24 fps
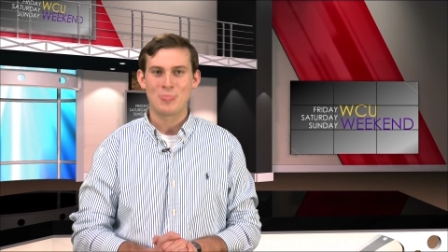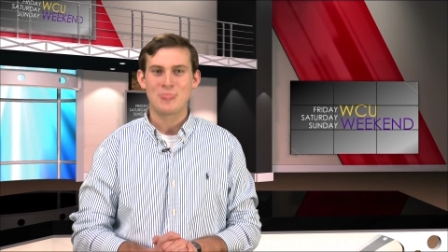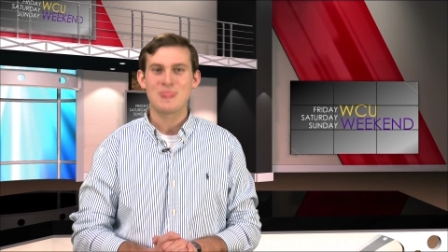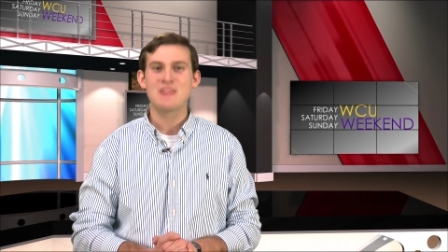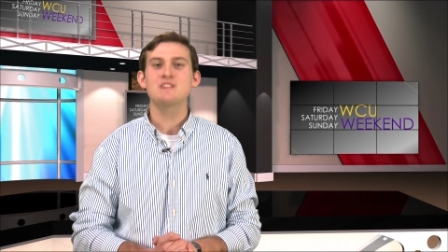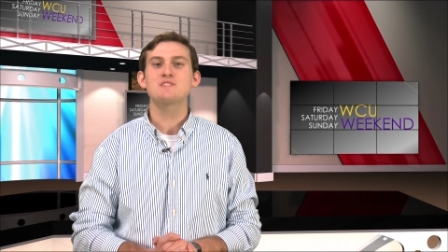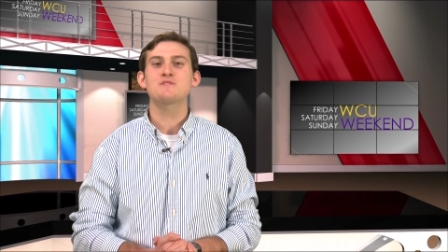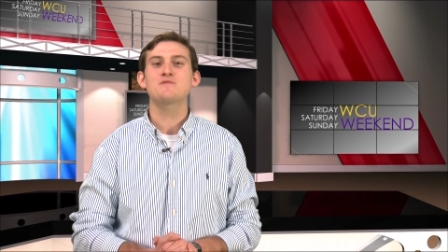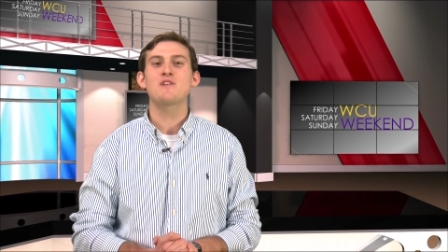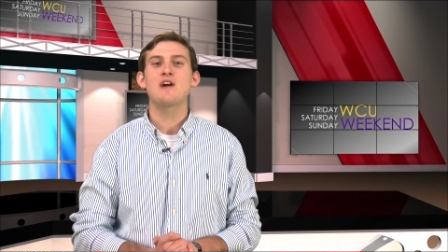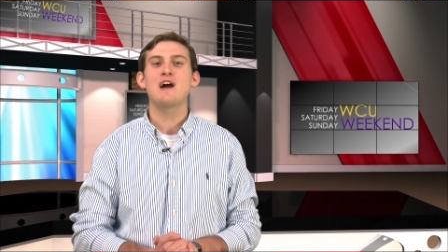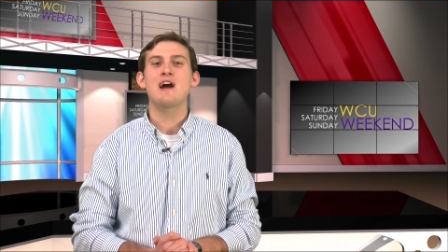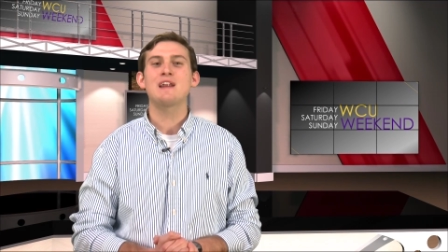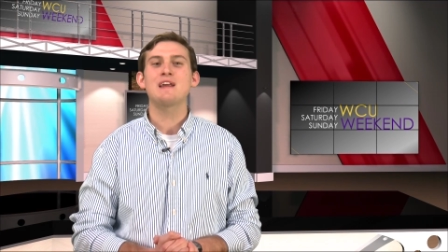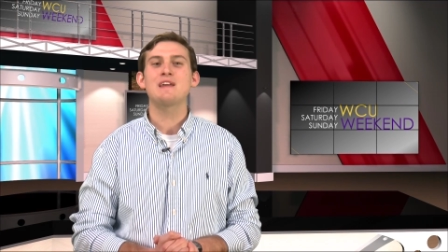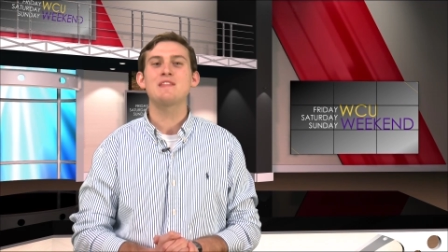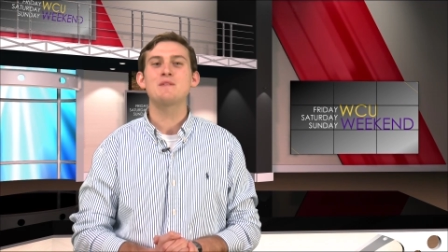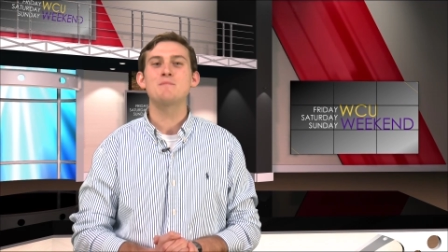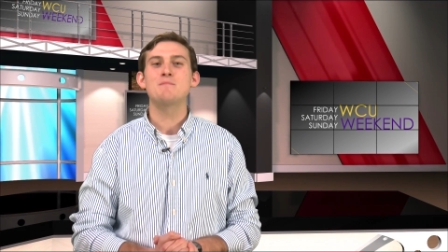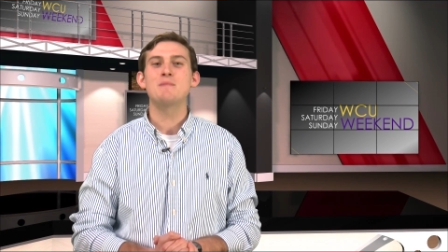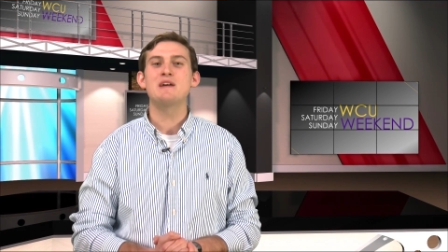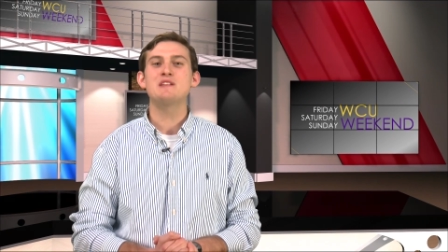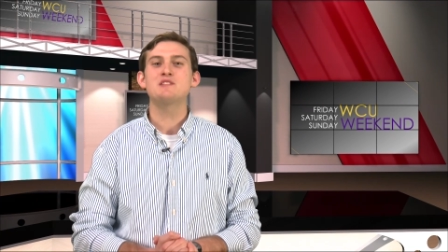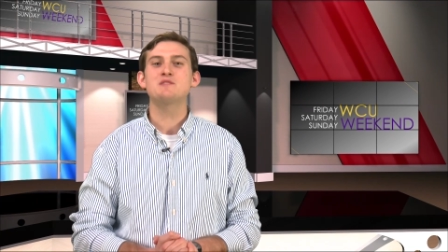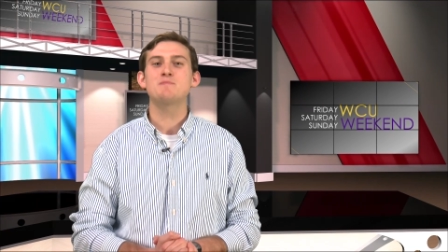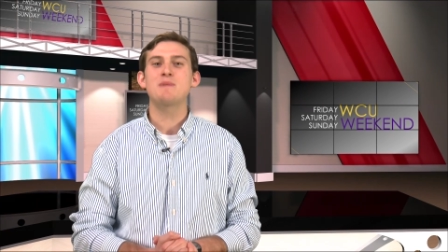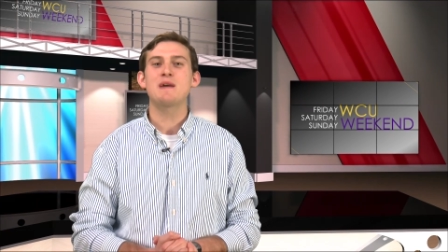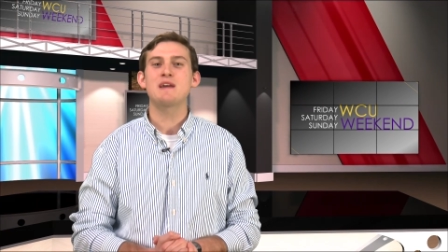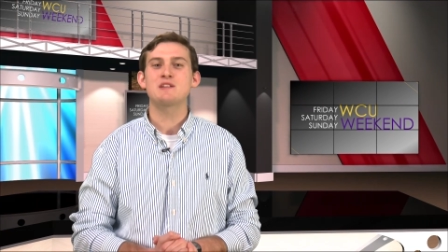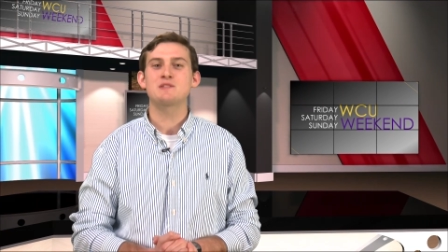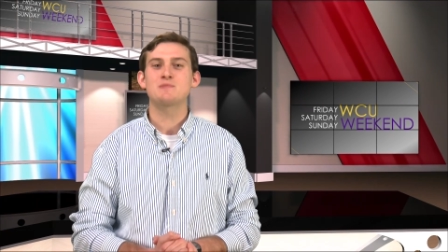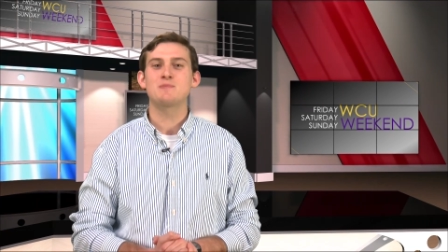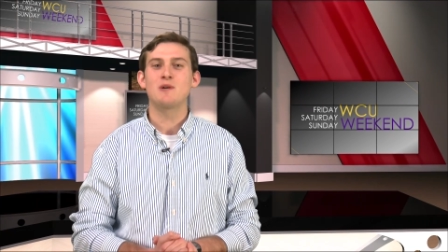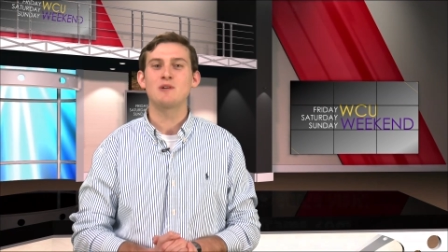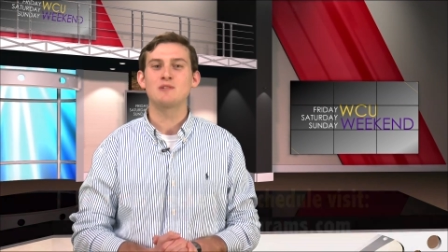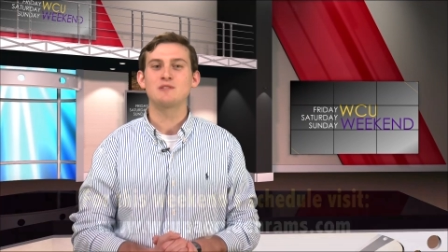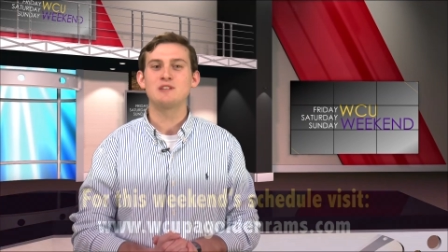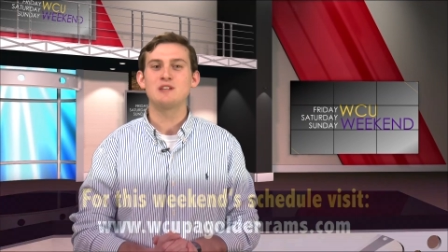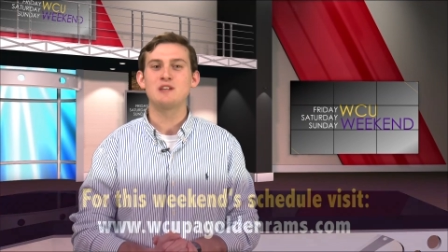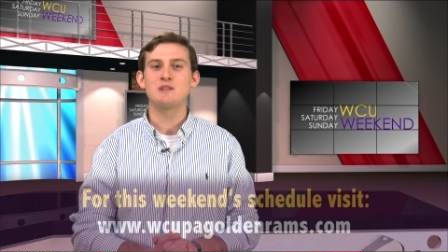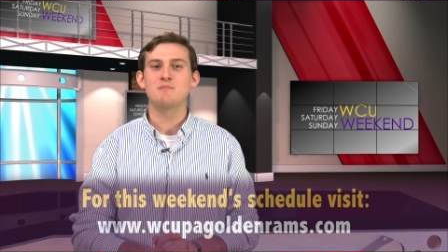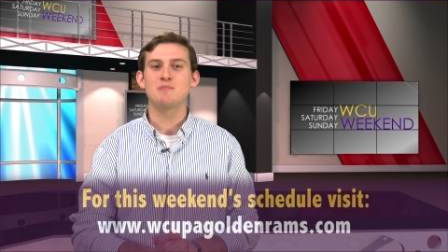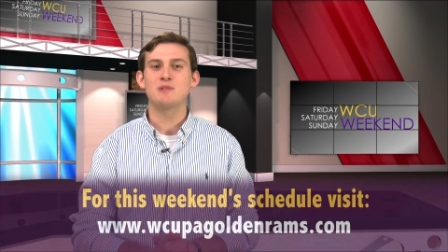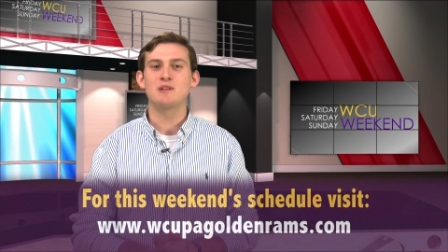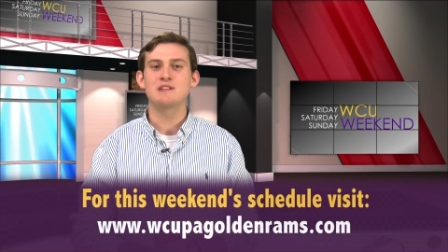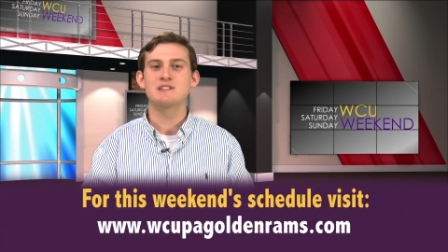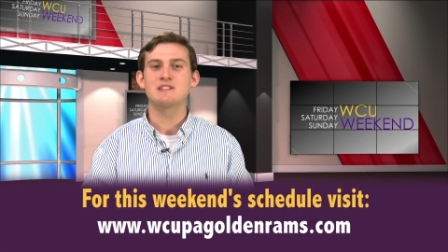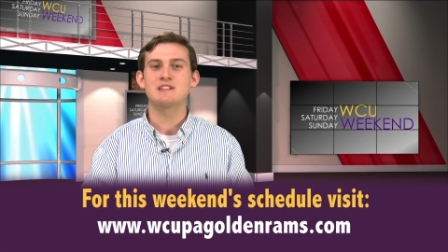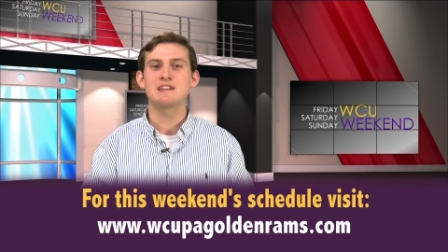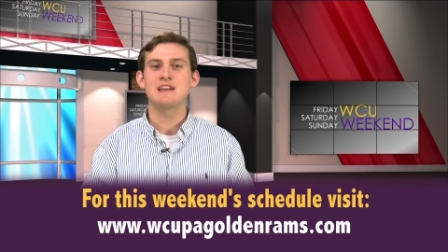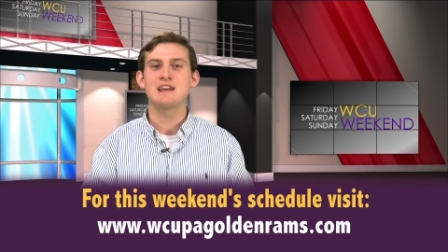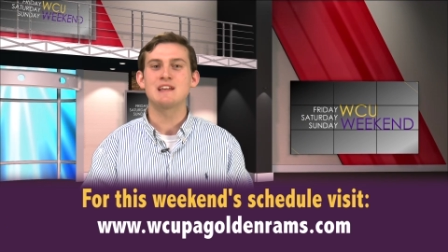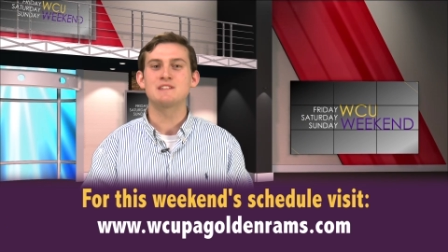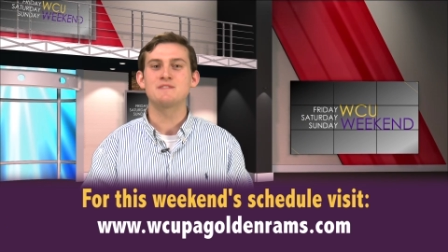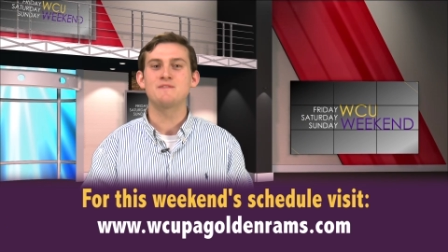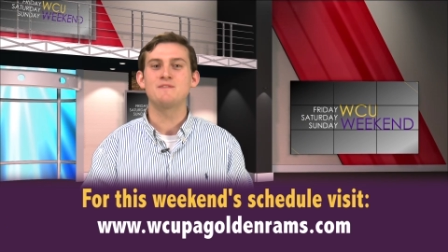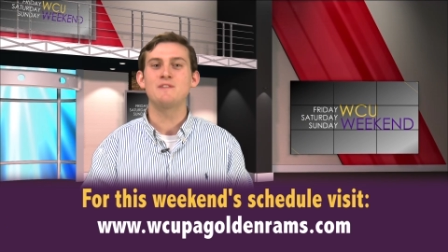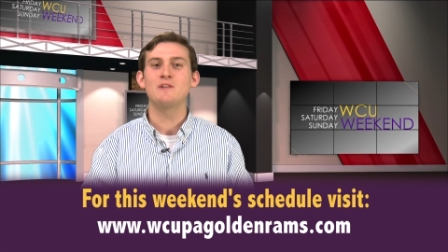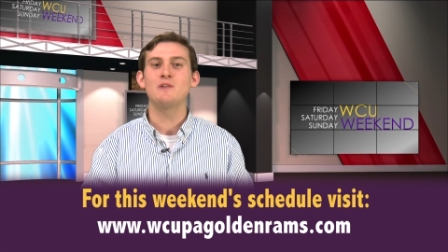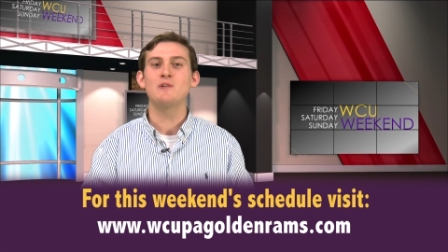This Friday, the men's baseball team plays against